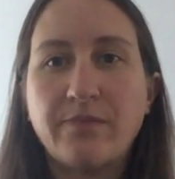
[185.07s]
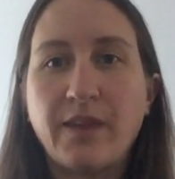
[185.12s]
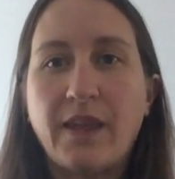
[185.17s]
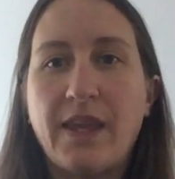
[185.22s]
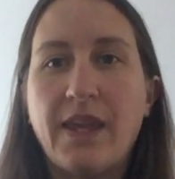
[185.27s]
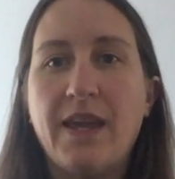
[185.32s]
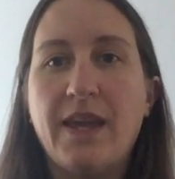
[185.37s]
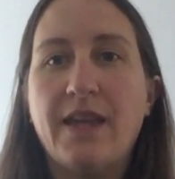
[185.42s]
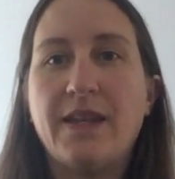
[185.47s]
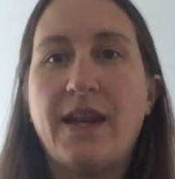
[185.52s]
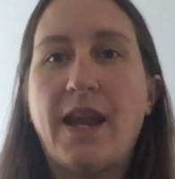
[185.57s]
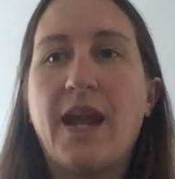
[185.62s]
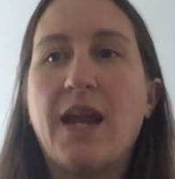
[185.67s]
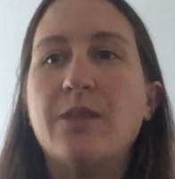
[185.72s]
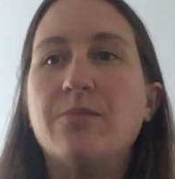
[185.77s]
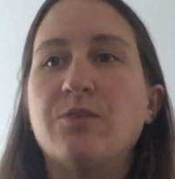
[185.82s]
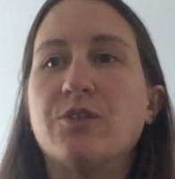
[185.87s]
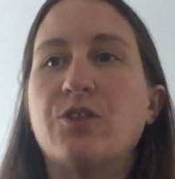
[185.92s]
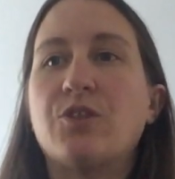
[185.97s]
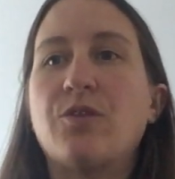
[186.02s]
in
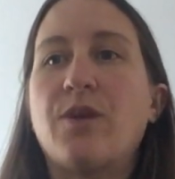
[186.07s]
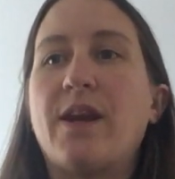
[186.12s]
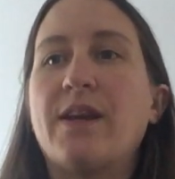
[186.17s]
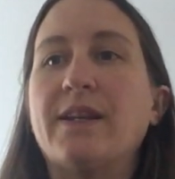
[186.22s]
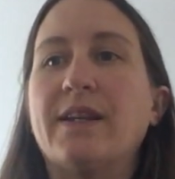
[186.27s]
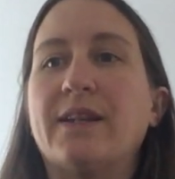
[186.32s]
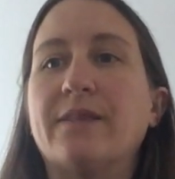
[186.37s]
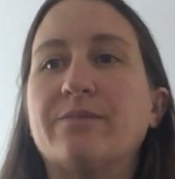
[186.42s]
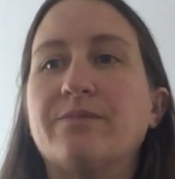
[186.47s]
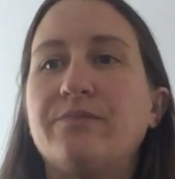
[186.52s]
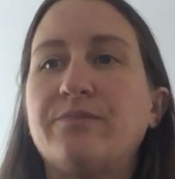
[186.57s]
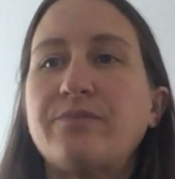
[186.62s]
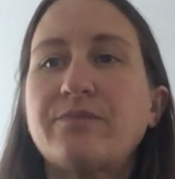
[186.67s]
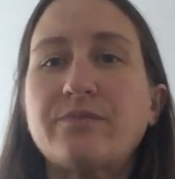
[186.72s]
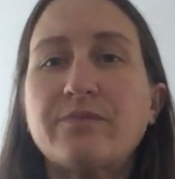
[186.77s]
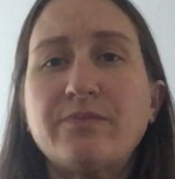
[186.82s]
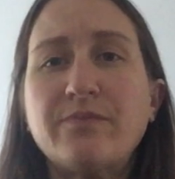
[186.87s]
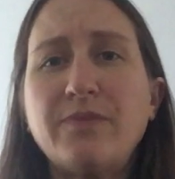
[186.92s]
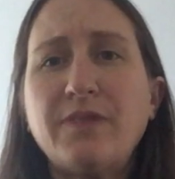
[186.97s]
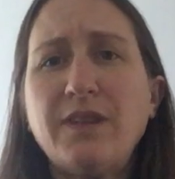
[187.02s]
animal training,
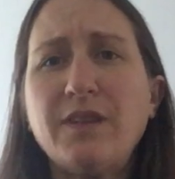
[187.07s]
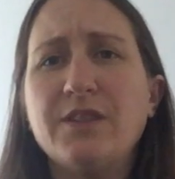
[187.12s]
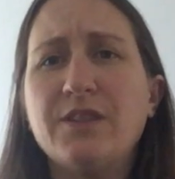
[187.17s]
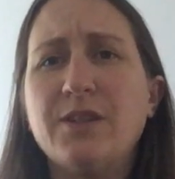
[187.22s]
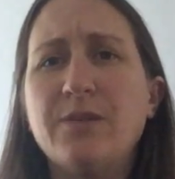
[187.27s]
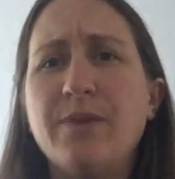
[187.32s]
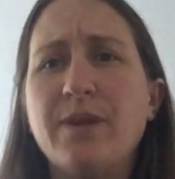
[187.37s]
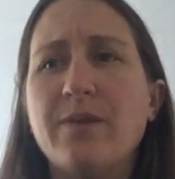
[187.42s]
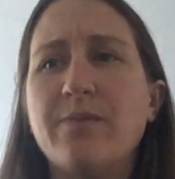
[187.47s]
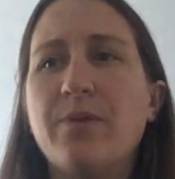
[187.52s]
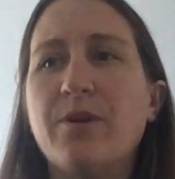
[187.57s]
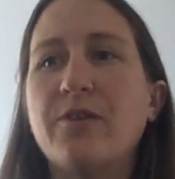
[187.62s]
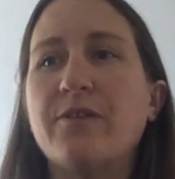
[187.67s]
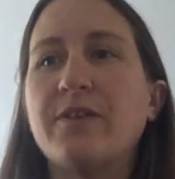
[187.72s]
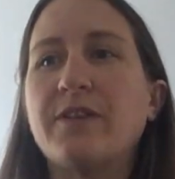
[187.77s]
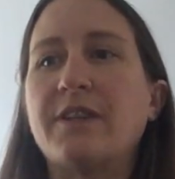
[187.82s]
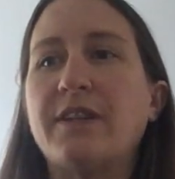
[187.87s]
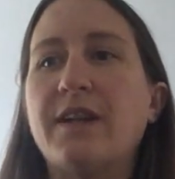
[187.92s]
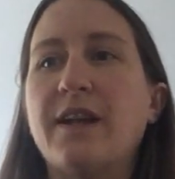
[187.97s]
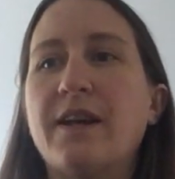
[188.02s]
to be
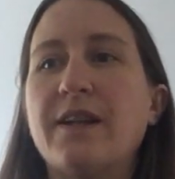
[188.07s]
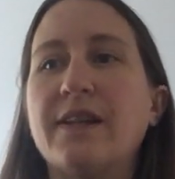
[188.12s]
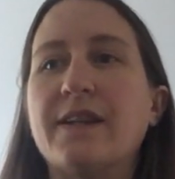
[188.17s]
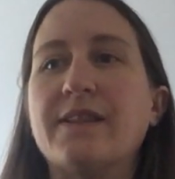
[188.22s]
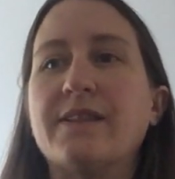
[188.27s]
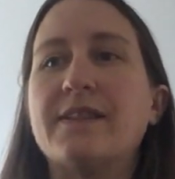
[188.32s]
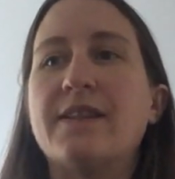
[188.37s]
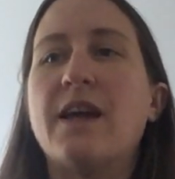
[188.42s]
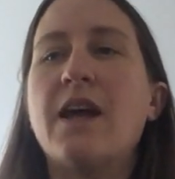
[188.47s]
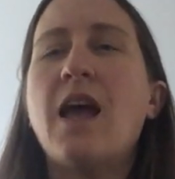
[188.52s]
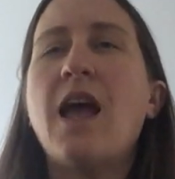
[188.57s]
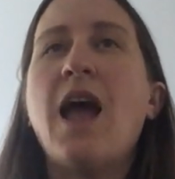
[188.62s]
perfectly honest.